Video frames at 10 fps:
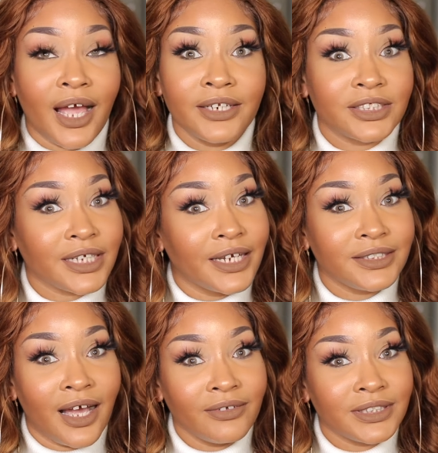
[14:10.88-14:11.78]
just
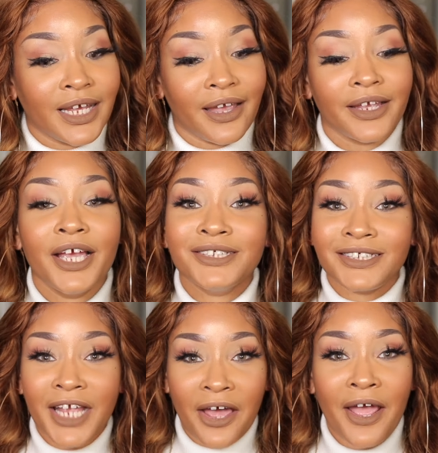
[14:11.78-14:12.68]
can't talk today.
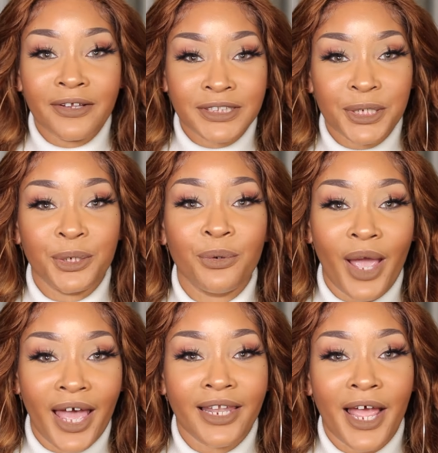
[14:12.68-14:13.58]
Shout out to you,
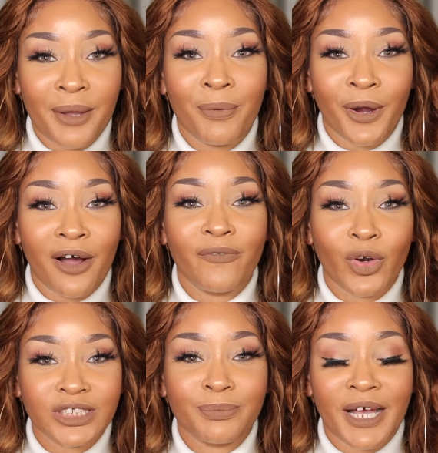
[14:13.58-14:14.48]
Alipearl,
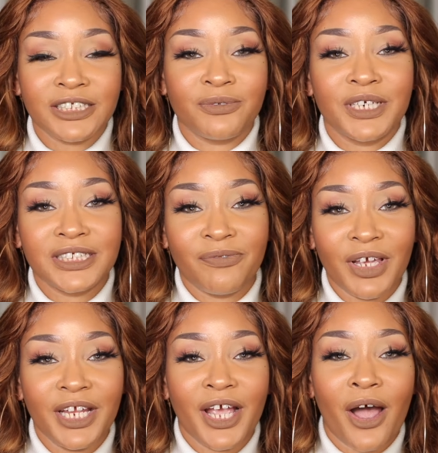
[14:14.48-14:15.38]
for sponsoring this
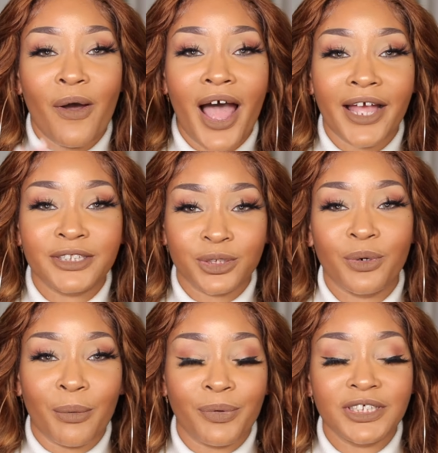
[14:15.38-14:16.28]
video. I
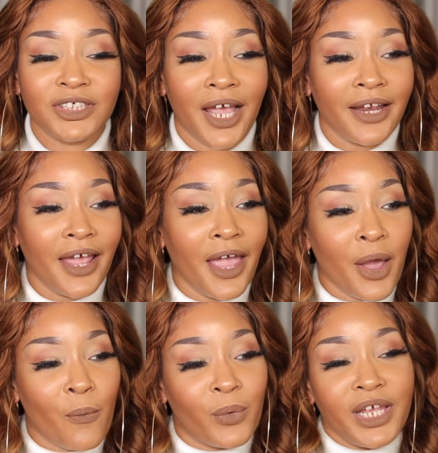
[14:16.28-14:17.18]
do appreciate it,
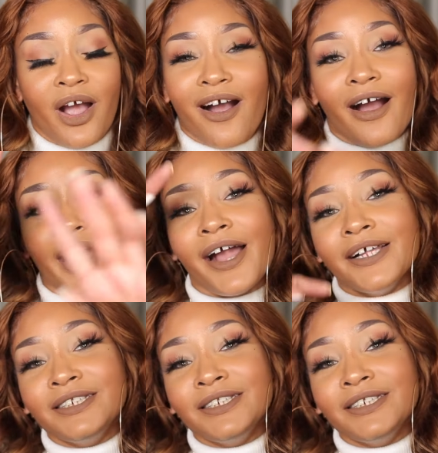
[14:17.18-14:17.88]
and we are